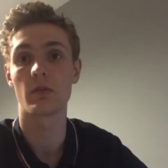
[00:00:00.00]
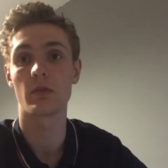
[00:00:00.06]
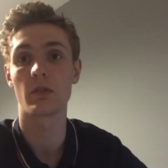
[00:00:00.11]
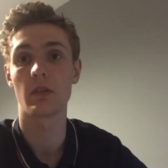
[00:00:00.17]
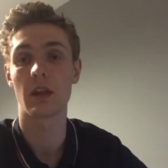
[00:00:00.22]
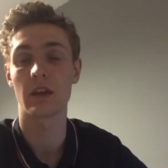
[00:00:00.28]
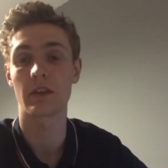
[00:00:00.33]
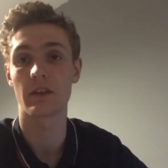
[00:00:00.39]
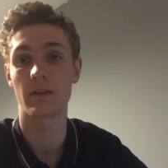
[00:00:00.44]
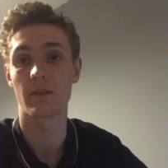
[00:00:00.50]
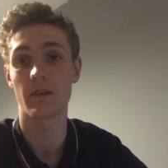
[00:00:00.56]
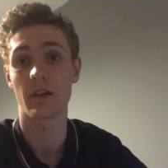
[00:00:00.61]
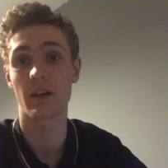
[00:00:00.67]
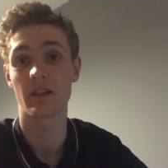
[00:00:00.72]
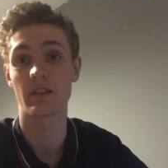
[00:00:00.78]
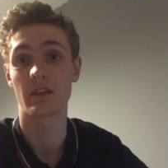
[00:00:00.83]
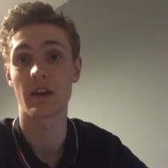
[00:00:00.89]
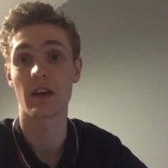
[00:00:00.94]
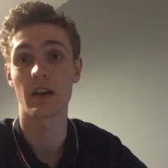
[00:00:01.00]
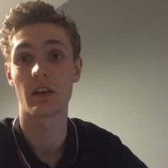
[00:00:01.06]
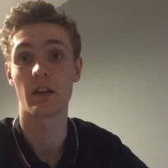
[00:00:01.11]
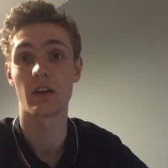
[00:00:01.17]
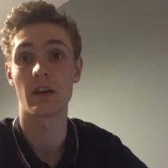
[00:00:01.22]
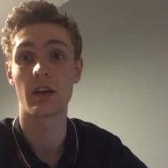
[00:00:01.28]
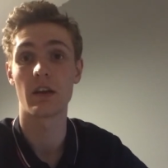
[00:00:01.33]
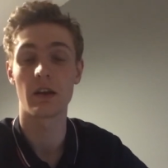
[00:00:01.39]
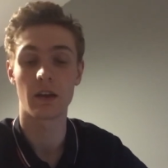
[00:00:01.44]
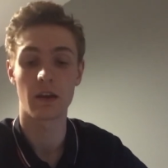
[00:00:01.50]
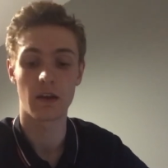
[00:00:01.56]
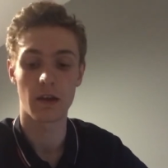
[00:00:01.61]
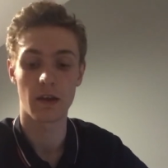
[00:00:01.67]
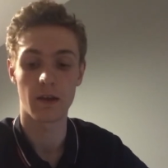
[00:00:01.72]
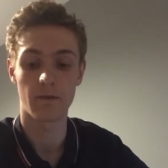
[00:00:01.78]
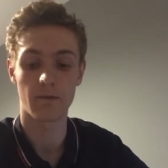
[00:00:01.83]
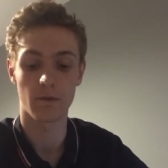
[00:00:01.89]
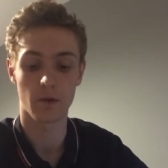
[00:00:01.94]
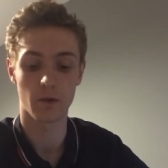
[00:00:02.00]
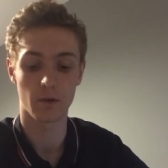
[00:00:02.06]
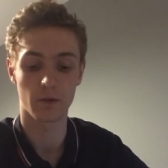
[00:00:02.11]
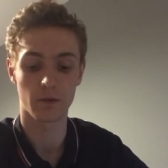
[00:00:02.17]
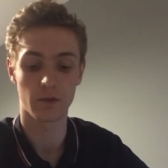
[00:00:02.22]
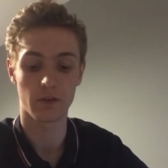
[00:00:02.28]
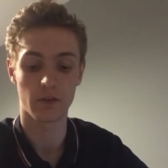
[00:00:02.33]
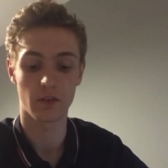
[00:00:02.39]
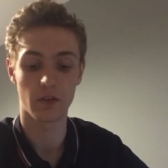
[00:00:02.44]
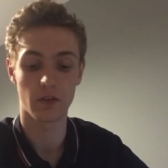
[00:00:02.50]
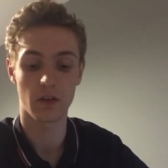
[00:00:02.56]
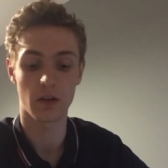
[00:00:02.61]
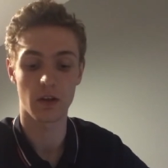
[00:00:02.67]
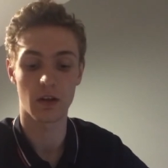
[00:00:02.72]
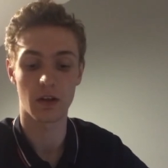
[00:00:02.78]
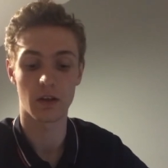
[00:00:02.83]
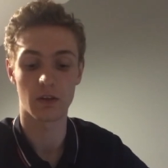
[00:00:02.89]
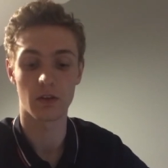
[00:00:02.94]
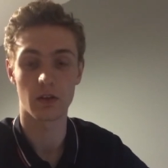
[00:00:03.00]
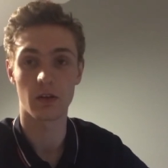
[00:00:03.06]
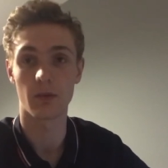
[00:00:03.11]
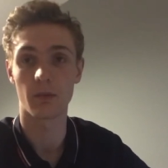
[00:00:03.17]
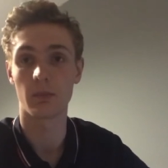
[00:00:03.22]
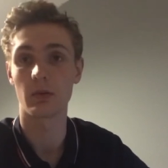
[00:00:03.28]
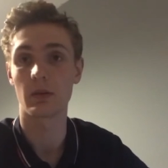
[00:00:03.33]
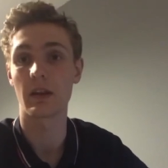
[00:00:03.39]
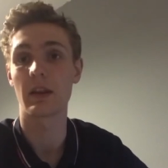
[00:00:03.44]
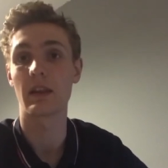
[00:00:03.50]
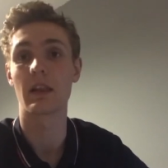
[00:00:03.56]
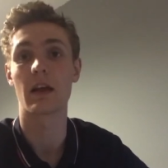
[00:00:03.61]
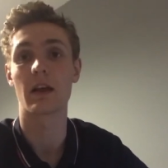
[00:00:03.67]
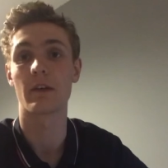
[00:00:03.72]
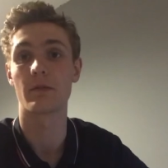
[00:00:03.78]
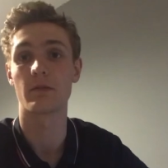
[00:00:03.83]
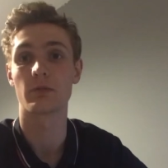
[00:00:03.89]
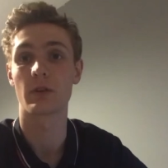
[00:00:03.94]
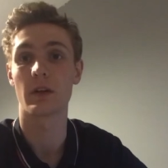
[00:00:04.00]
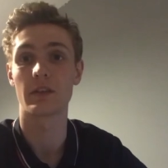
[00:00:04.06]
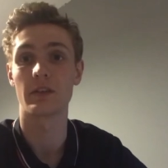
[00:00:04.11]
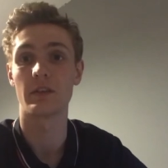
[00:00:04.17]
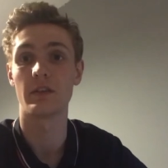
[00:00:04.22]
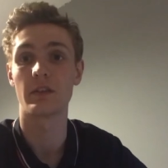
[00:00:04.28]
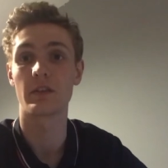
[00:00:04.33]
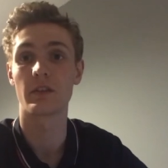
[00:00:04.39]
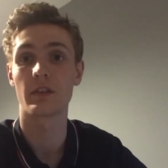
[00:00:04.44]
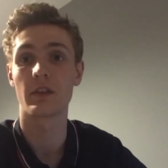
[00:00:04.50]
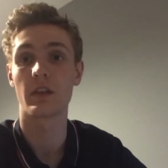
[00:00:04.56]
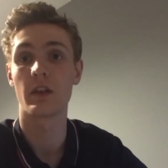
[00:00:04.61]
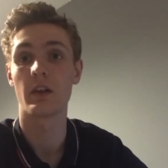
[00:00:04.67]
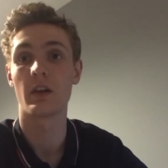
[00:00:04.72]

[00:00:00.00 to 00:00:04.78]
laissez-faire style involves a complete lack of presence